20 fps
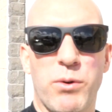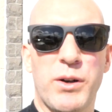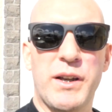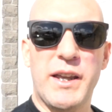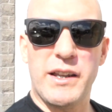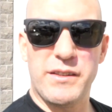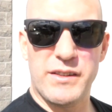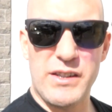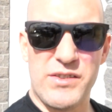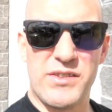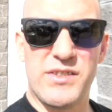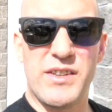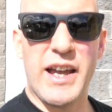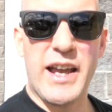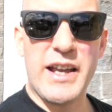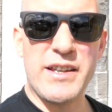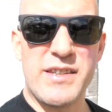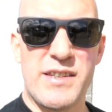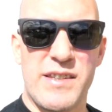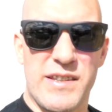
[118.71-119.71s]
we'll get this
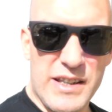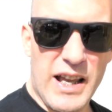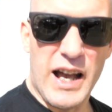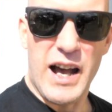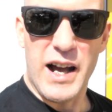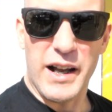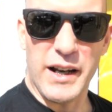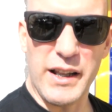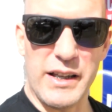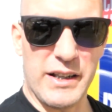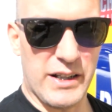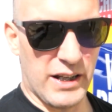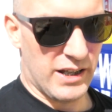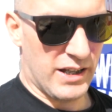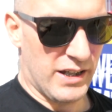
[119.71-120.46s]
day started.